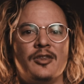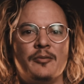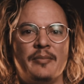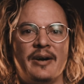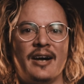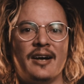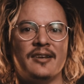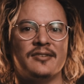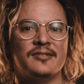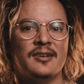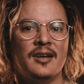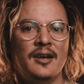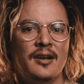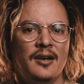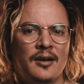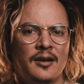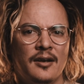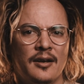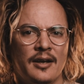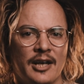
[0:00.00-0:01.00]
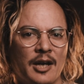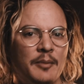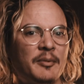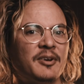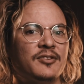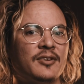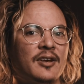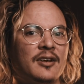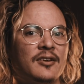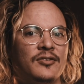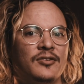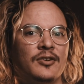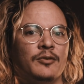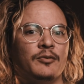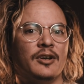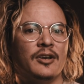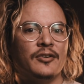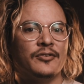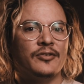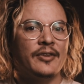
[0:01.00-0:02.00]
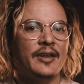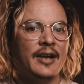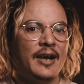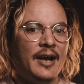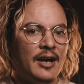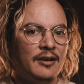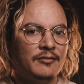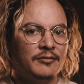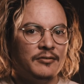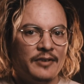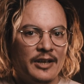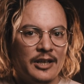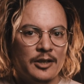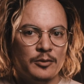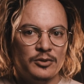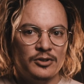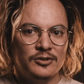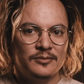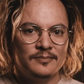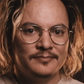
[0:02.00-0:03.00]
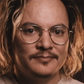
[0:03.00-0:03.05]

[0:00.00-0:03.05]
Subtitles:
in the past, and I'm excited to see what else that they have available.